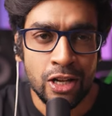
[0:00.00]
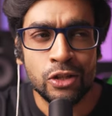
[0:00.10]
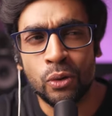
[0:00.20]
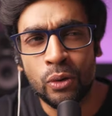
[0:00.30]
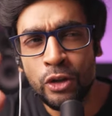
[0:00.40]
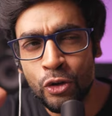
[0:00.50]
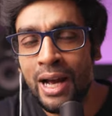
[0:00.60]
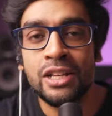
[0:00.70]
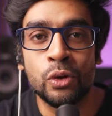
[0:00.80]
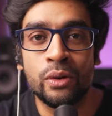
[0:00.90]
So you
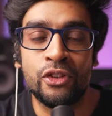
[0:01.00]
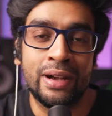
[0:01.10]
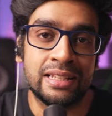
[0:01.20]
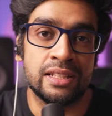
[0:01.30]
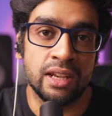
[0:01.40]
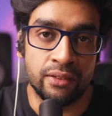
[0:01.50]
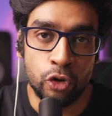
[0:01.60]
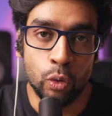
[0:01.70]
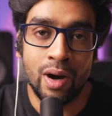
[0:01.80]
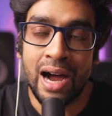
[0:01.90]
guys know if you're an existing
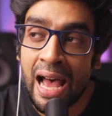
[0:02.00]
viewer,